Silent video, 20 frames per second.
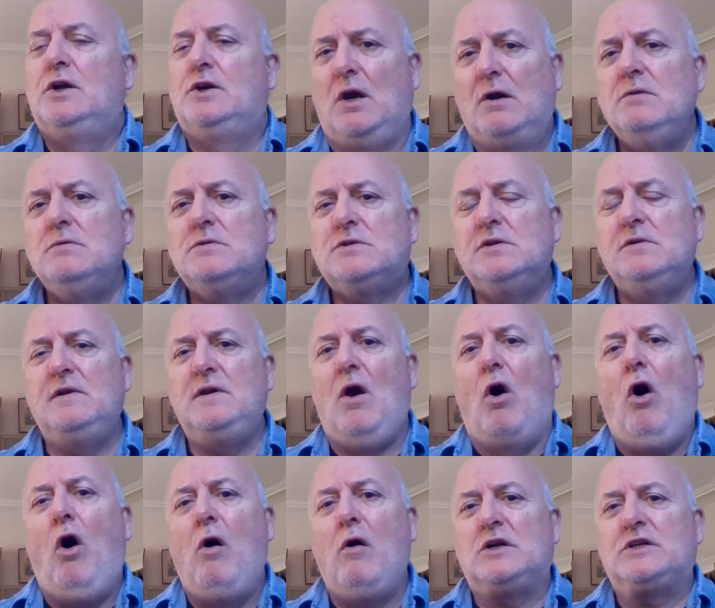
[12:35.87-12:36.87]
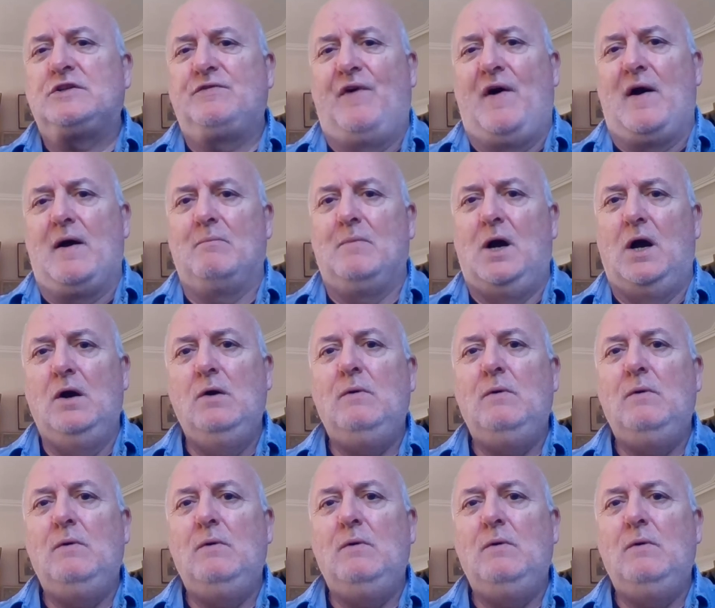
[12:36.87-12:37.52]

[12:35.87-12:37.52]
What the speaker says: Go to the Oxfam,